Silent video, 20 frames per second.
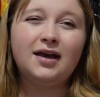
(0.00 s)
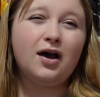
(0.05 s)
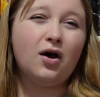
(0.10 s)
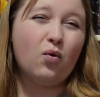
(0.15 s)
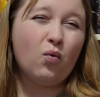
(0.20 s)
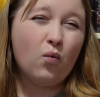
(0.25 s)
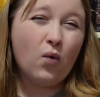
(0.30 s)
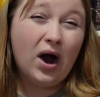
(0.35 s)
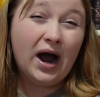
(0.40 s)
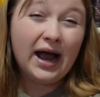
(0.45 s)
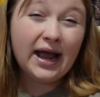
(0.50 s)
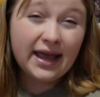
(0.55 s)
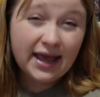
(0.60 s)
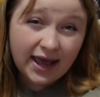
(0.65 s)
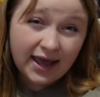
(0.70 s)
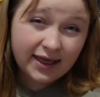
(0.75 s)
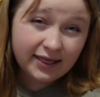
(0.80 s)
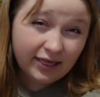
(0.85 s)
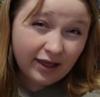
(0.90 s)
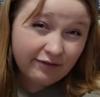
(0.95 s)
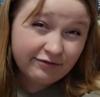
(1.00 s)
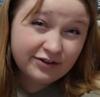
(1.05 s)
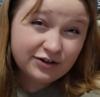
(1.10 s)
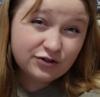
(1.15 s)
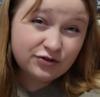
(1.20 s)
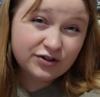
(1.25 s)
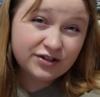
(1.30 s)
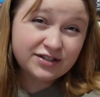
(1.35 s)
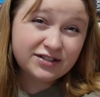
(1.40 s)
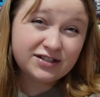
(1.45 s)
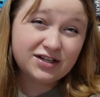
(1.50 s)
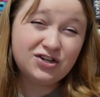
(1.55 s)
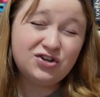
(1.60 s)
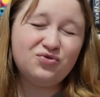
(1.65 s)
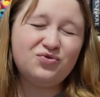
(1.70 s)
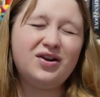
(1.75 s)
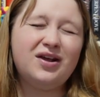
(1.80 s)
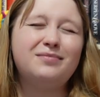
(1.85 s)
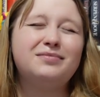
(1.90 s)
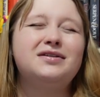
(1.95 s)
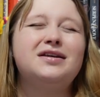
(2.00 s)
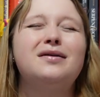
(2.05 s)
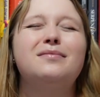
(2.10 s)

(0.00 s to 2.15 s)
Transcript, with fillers: A YA love interest and you named